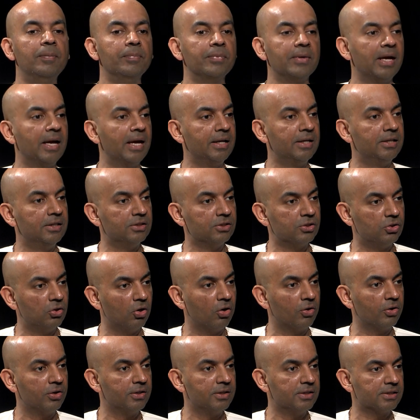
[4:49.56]
and his
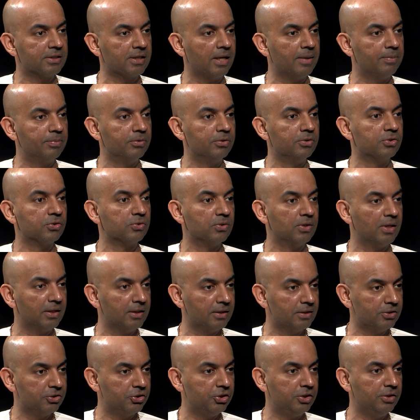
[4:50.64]
daughter disciple
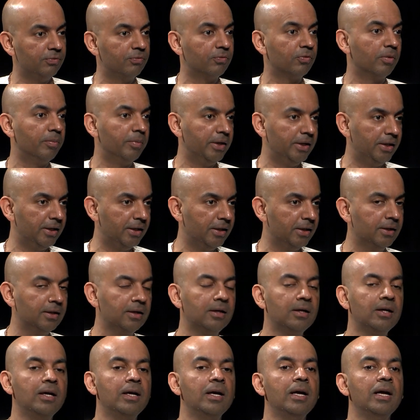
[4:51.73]
Sunandaji from India,
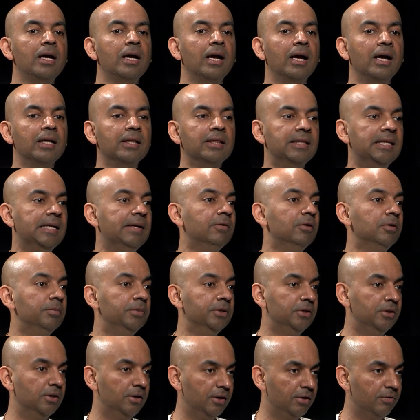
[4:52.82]
and they will be
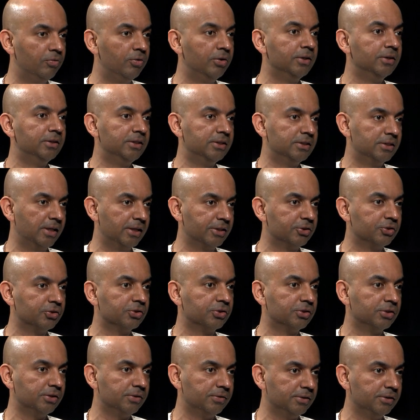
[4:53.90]
delivering these lecture
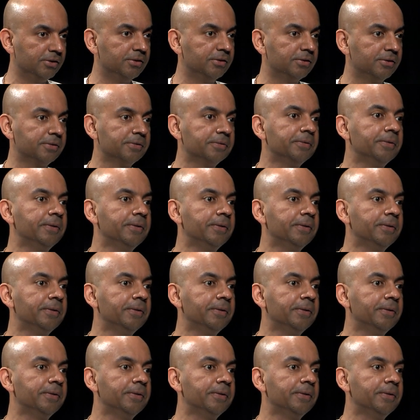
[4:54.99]
series.